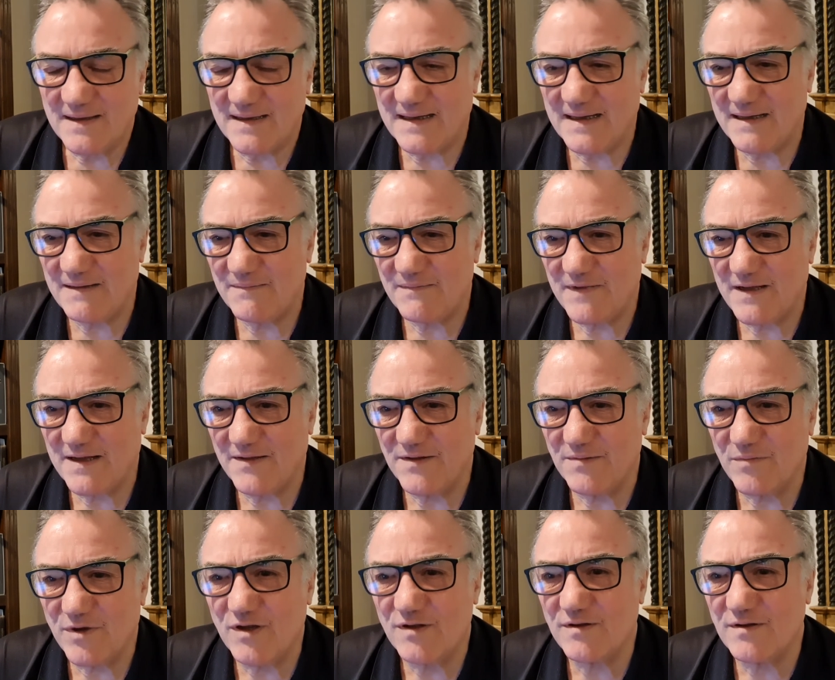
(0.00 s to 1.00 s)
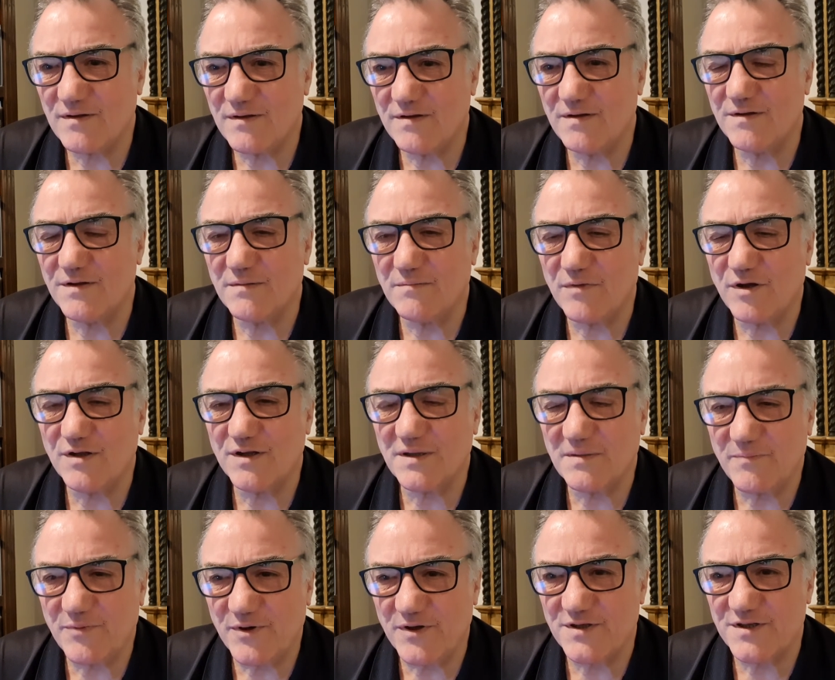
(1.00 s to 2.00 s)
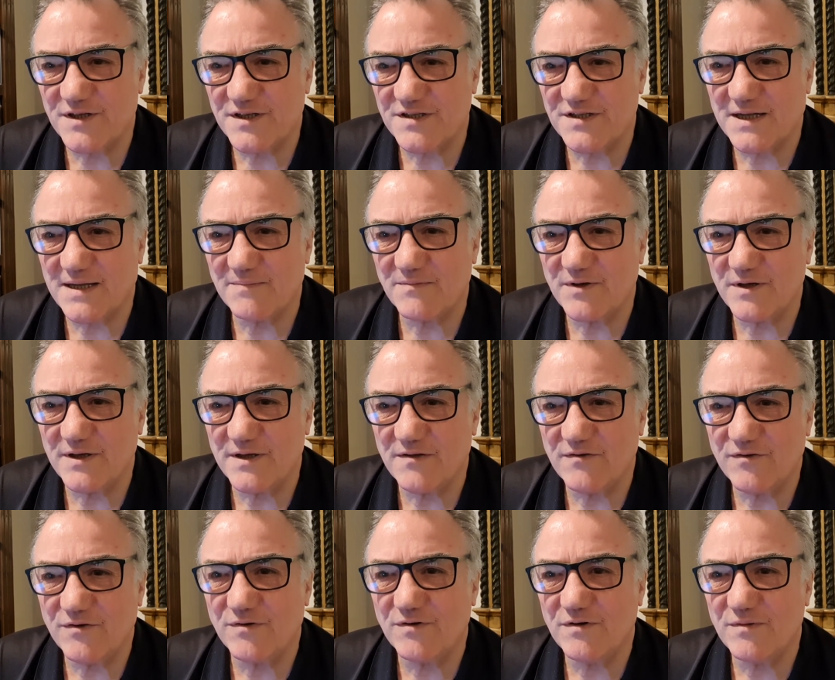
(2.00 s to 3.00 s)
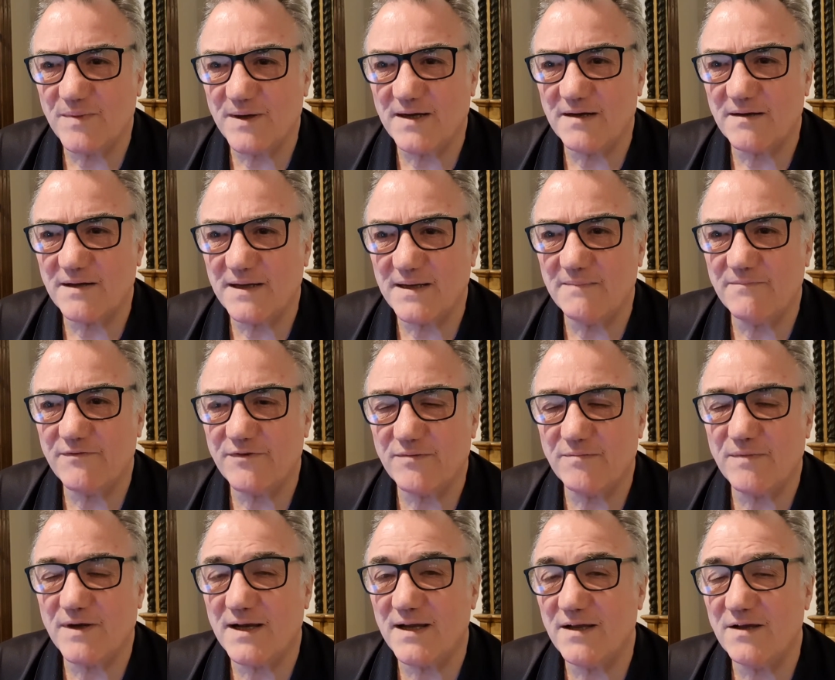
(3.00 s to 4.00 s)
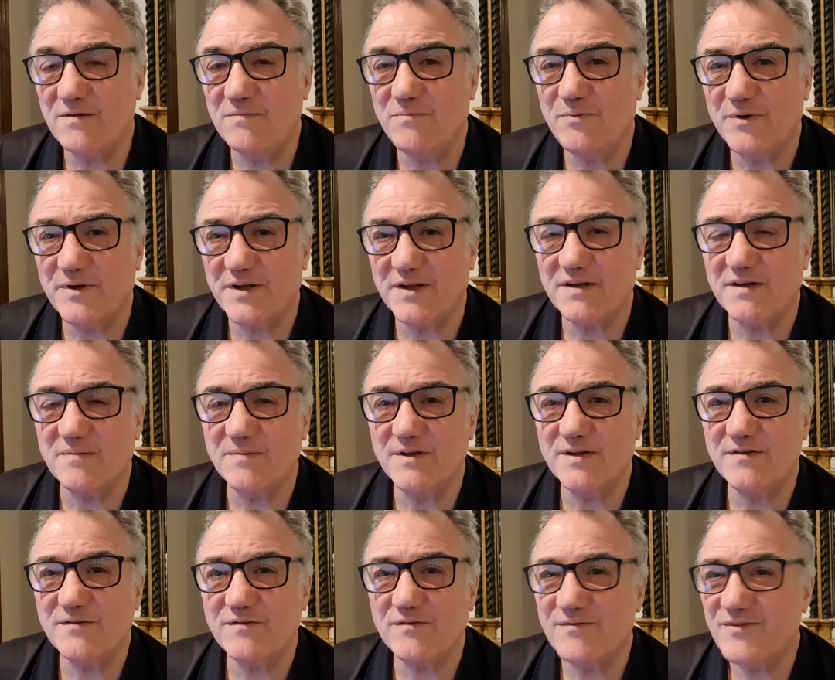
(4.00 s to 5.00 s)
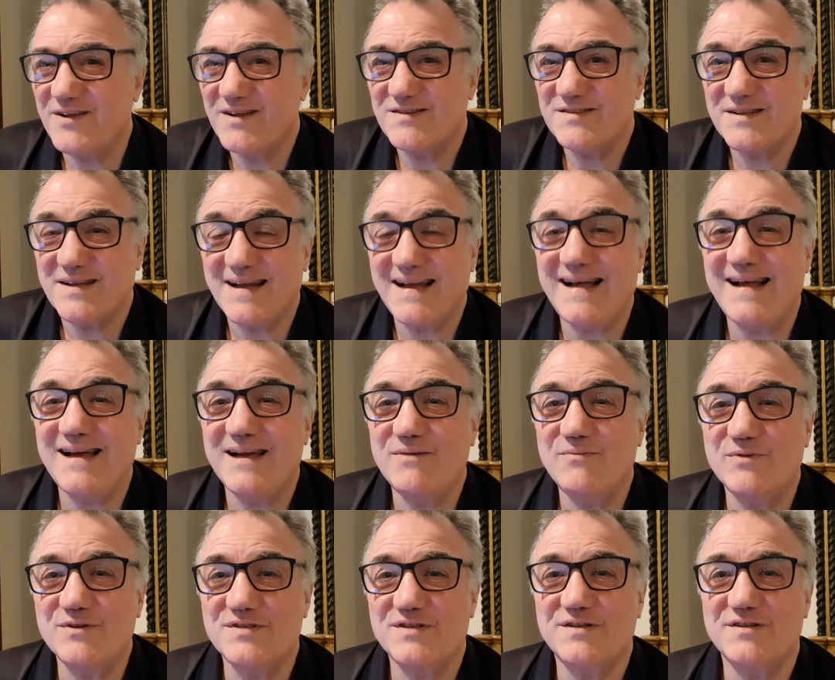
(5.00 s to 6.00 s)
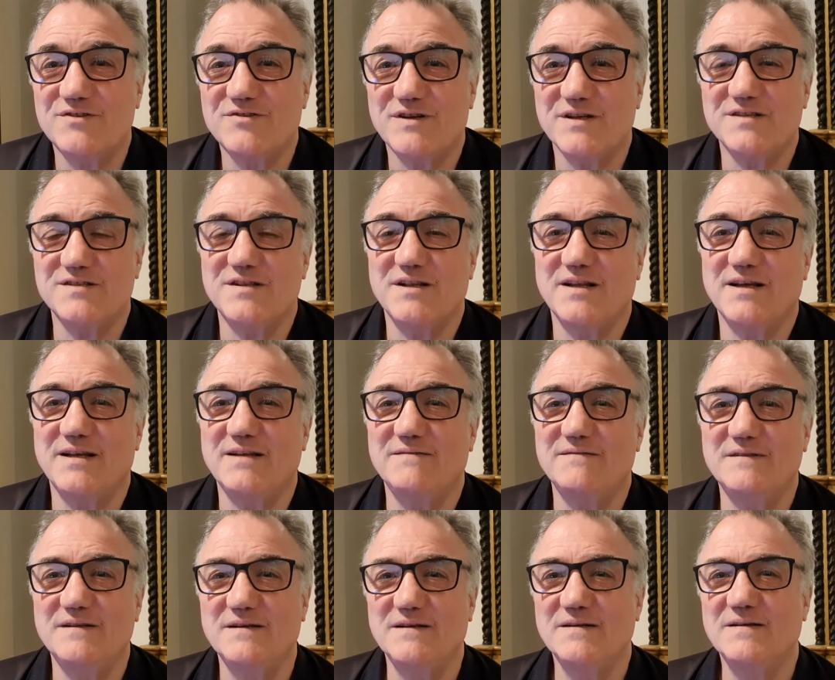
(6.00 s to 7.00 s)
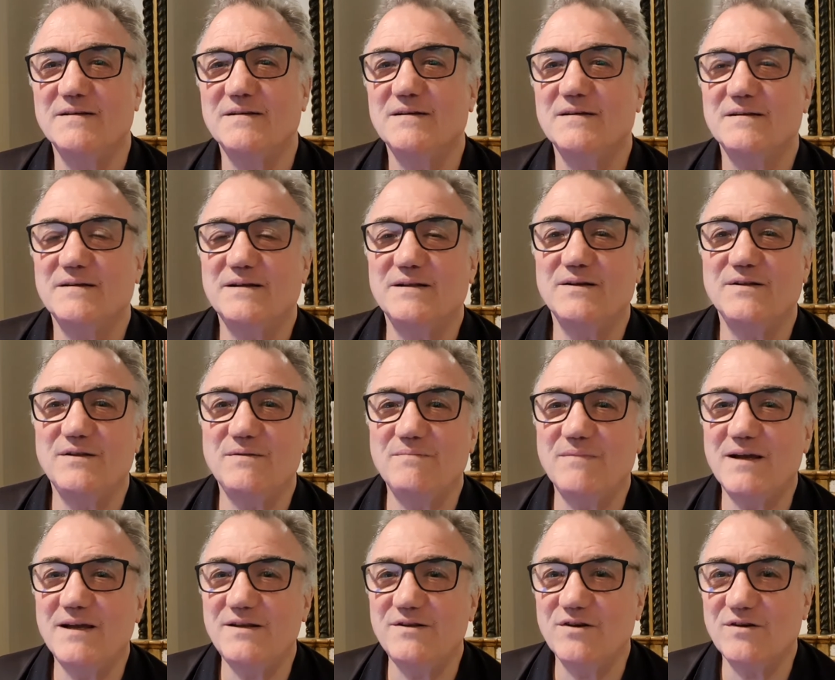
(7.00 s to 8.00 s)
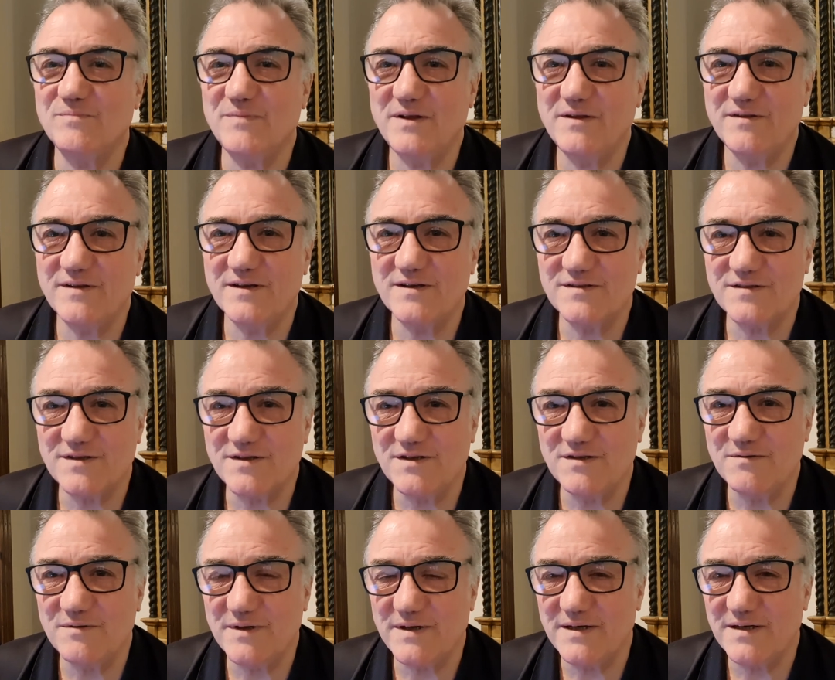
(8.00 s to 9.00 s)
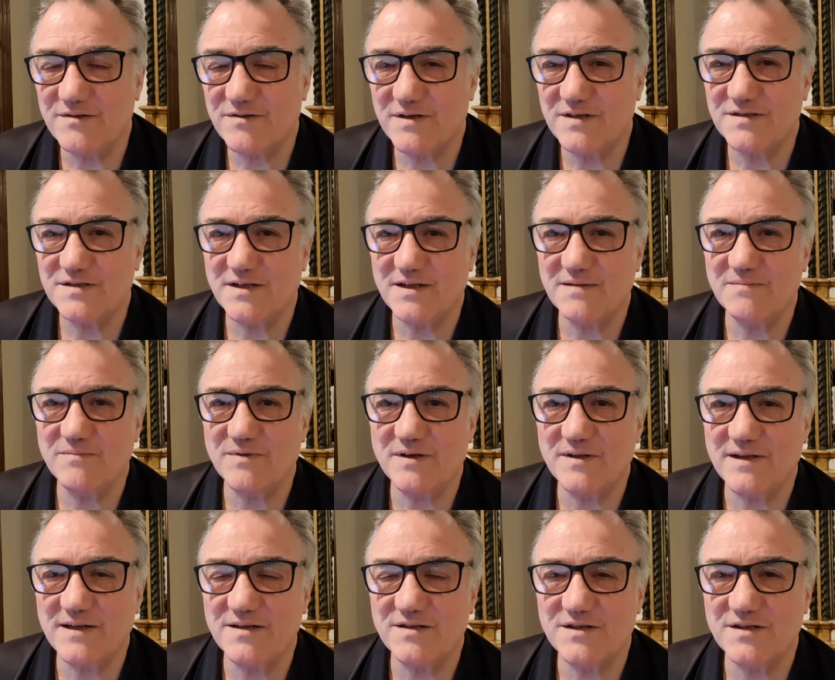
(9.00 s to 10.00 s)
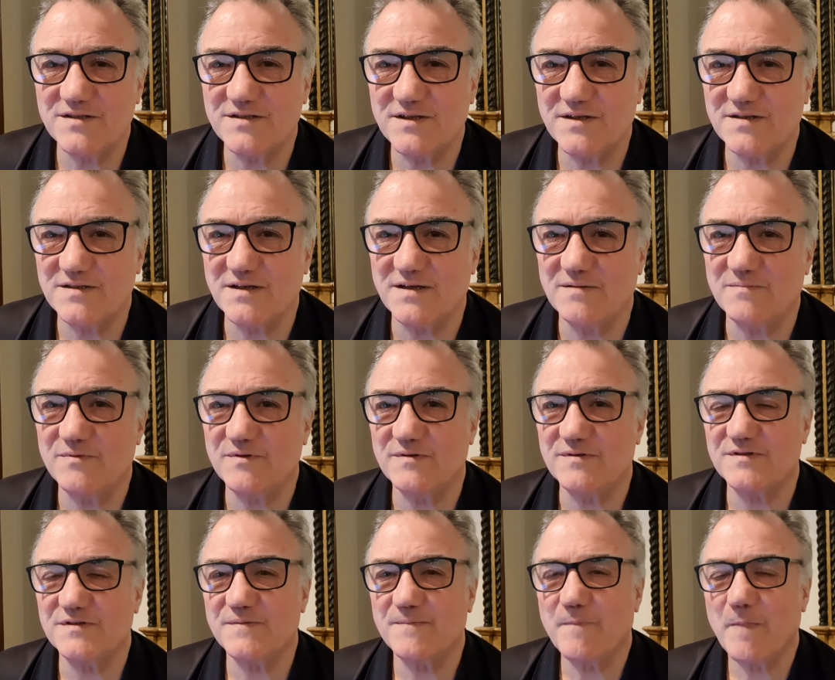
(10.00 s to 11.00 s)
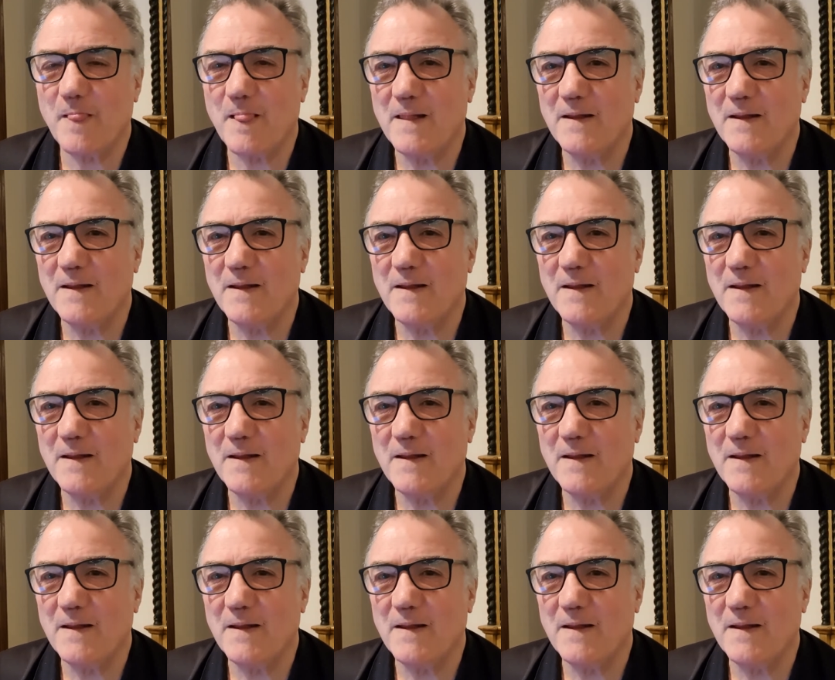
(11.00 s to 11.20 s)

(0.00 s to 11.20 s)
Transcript: And the modeling projects that I'm going to talk about came from my own predicament, things that I was interested in. You know, they might not be things that you were interested in, but they're just examples.